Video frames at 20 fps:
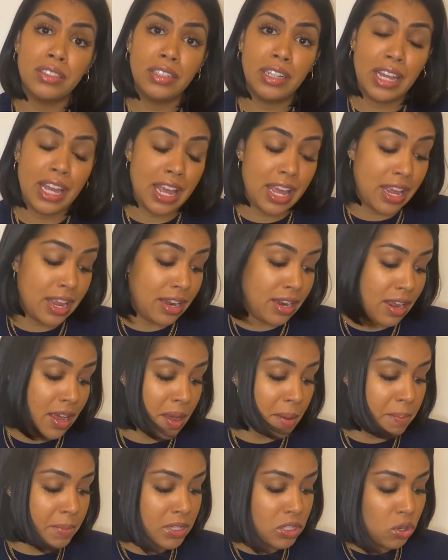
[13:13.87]
And
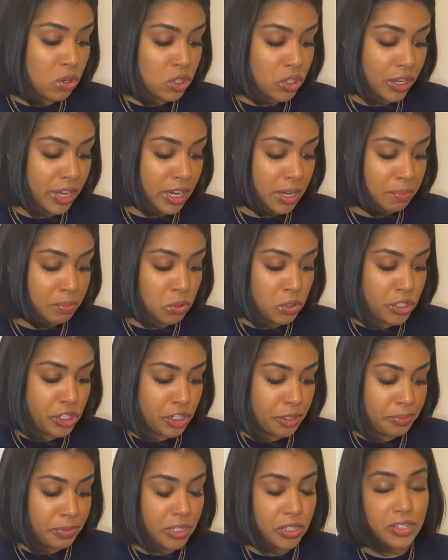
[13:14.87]
it's also going to boost your
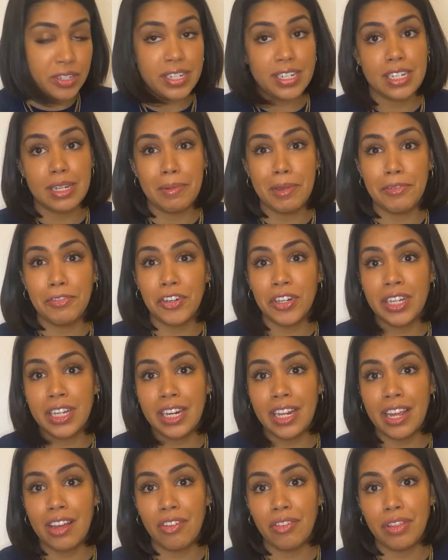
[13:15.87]
immune system if you're
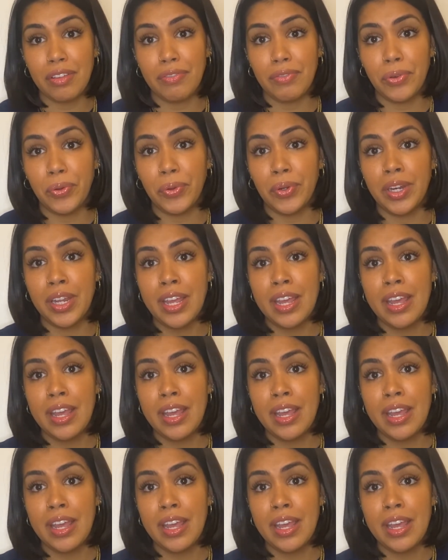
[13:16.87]
eating healthy food.